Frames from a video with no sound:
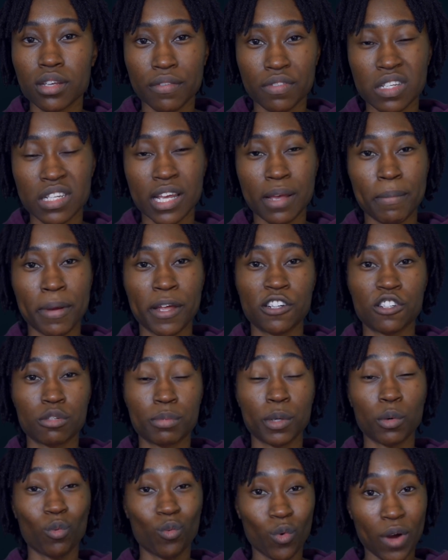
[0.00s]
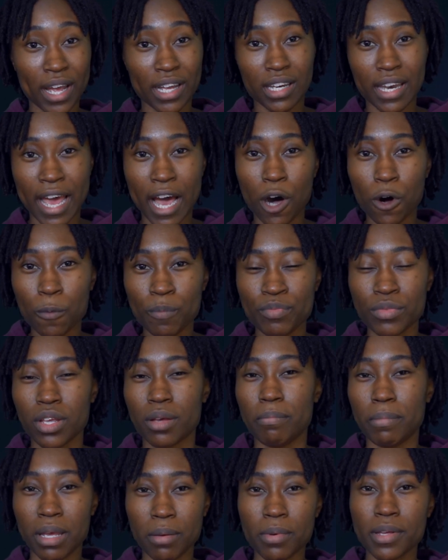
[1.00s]
of state management right now,
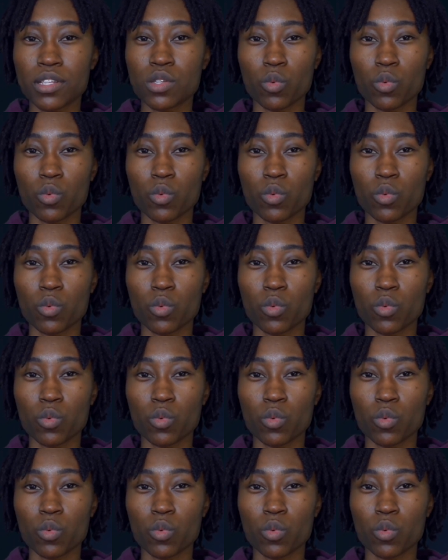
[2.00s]
maybe it's